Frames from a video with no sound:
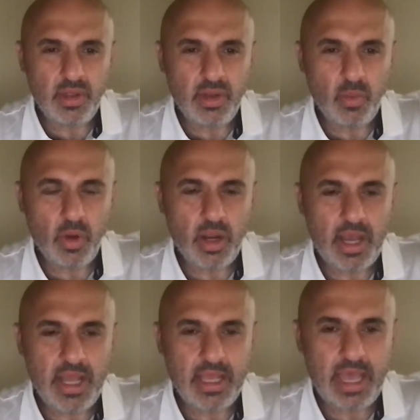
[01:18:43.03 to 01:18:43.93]
where
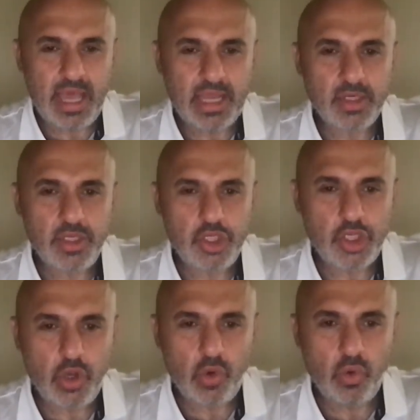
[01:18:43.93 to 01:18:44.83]
I actually
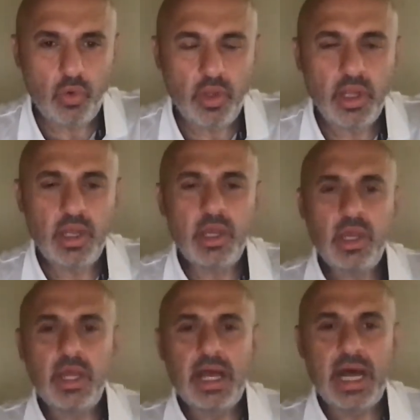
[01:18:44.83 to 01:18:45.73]
show
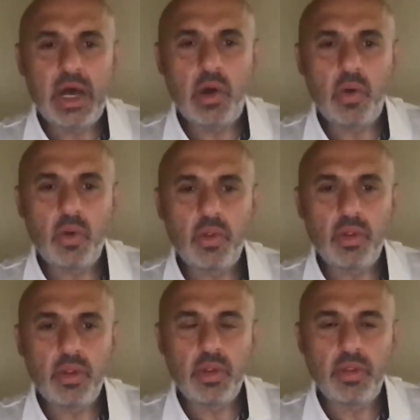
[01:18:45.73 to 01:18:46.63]
how
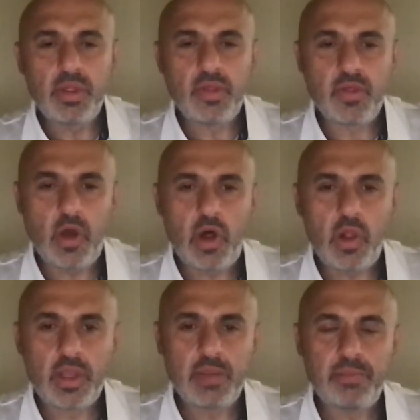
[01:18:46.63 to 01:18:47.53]
this is
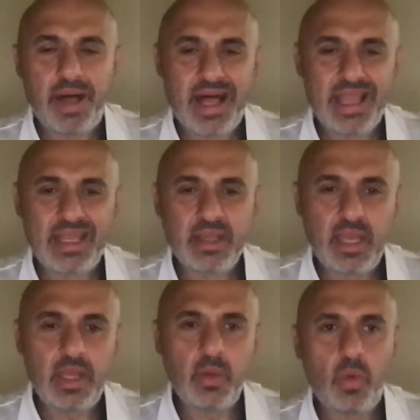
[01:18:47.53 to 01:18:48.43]
all combined
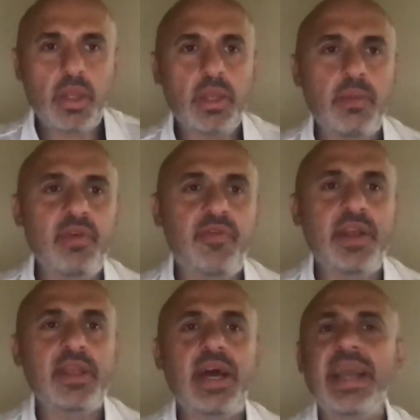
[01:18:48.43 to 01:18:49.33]
in one. Let me
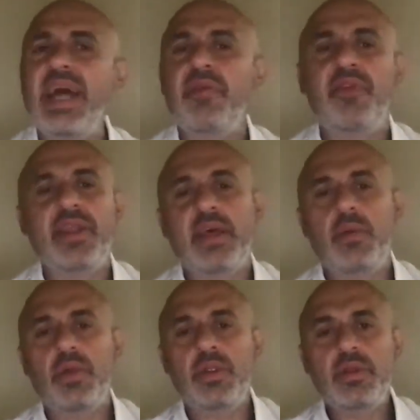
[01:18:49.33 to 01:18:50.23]
find it. I got to find that
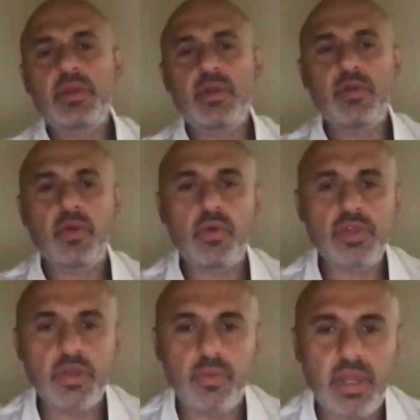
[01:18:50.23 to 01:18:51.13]
one. So
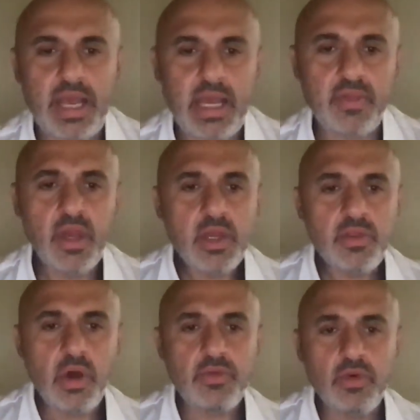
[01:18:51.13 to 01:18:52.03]
just relax.
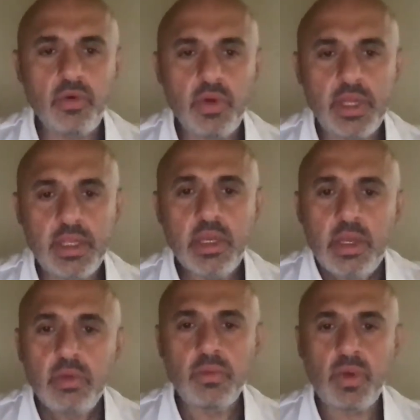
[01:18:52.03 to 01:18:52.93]
Don't do it
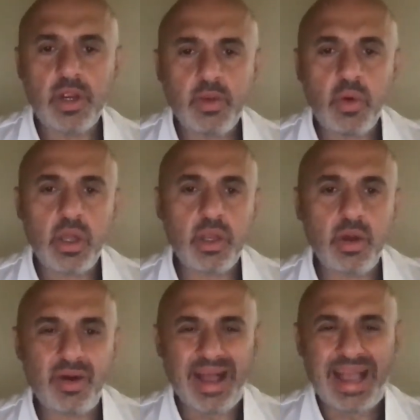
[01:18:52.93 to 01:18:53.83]
where you want to
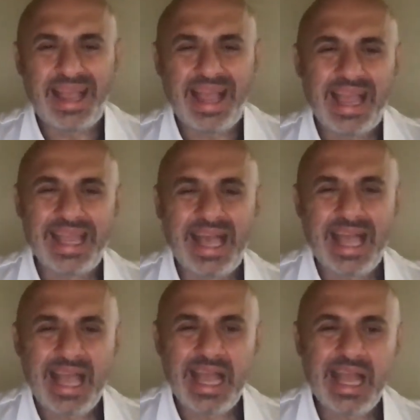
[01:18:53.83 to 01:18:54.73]
go. Hi, hi,
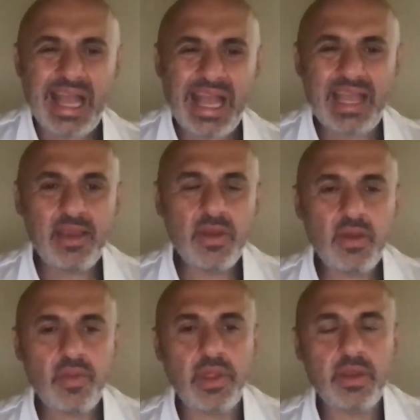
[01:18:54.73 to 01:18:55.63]
hi.
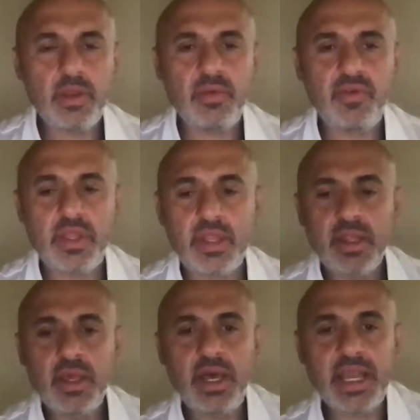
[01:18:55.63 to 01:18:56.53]
Hold on. Let me find it.
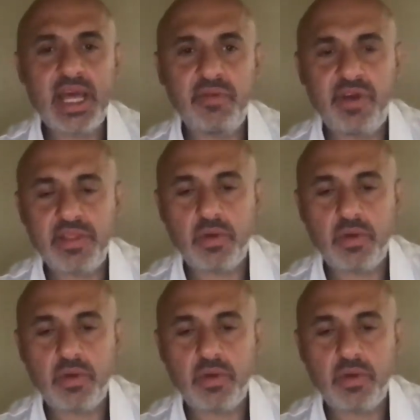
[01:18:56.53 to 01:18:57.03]
I got to find the